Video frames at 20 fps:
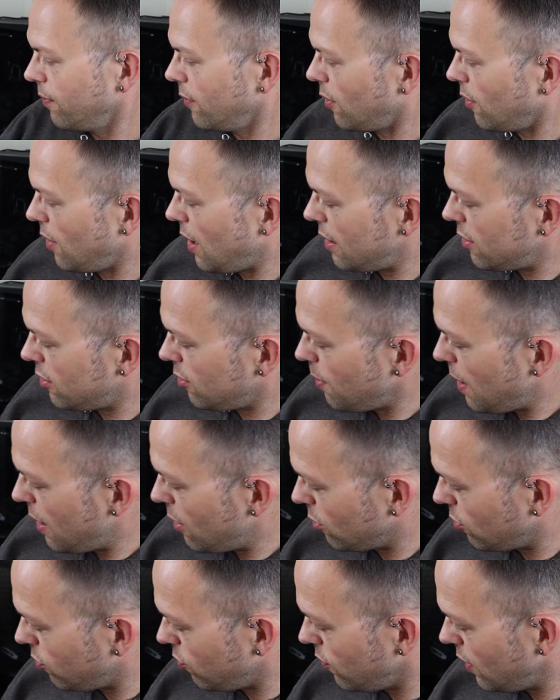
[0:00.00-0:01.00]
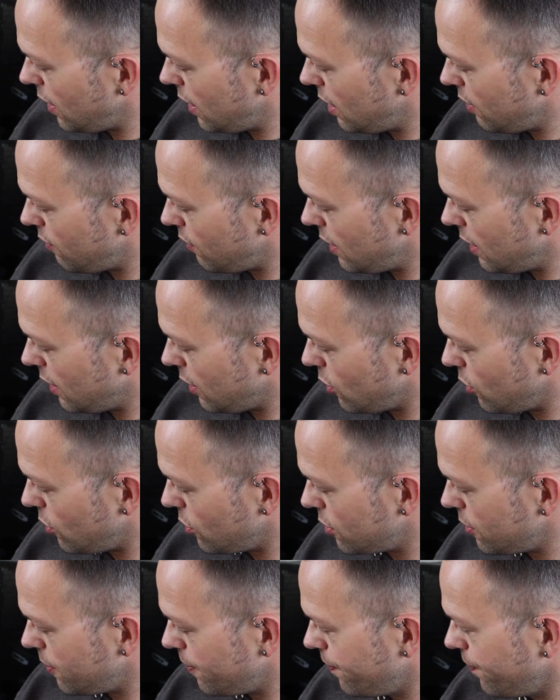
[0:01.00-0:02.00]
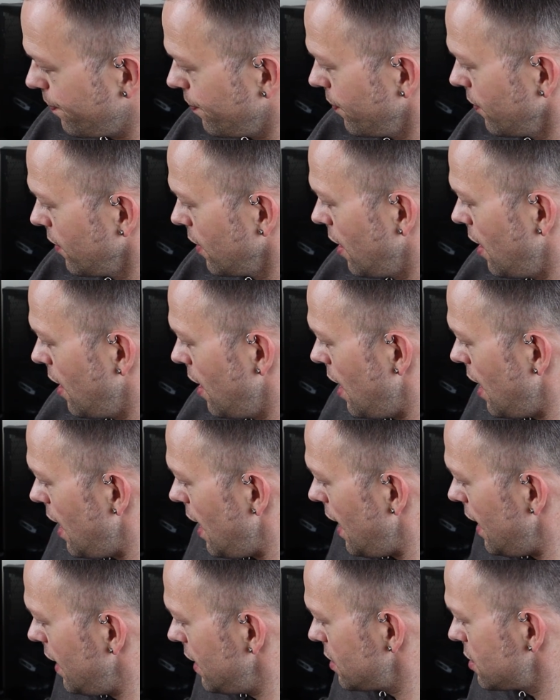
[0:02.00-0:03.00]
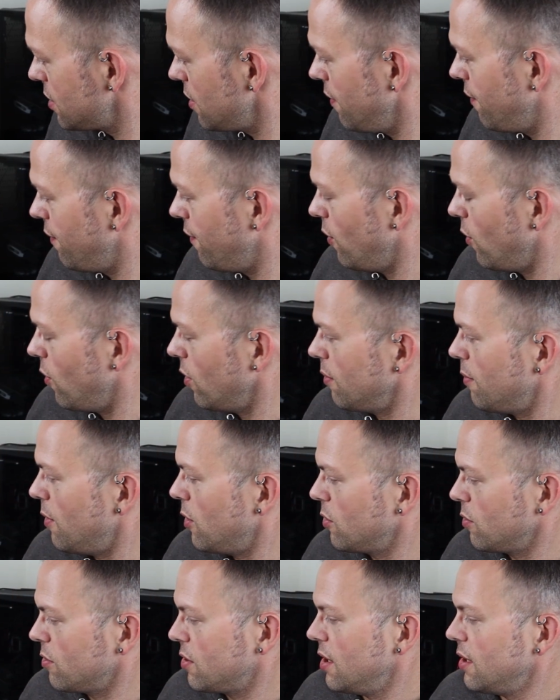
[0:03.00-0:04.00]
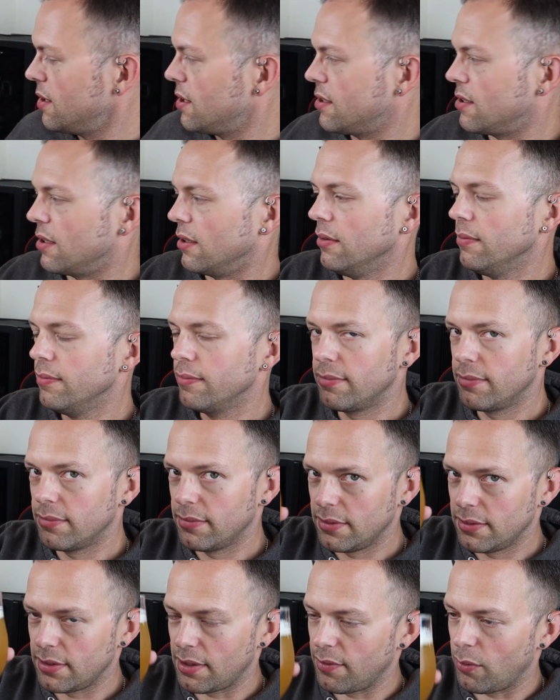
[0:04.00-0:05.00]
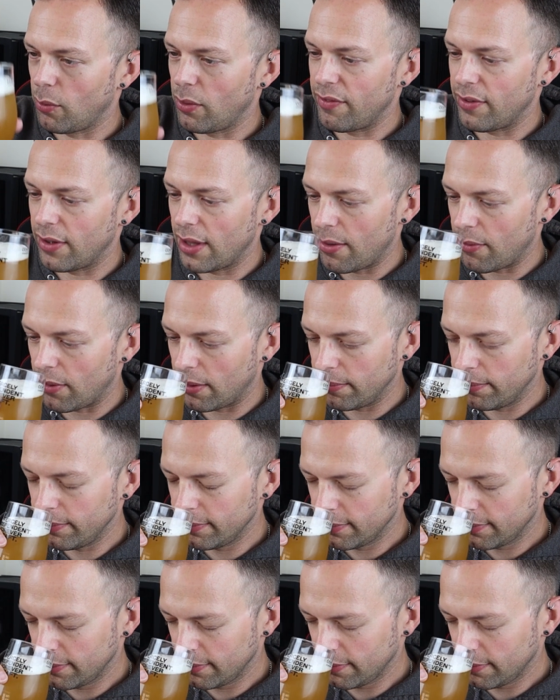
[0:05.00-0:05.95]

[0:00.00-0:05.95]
So that smells really, really good. As for the Model Citizen, let's have a whiff of that one.